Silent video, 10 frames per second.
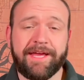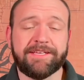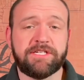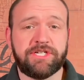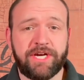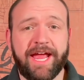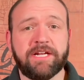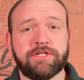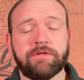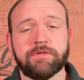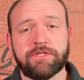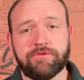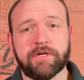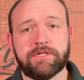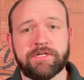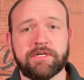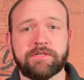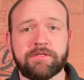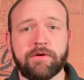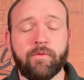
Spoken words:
has changed the restrictions that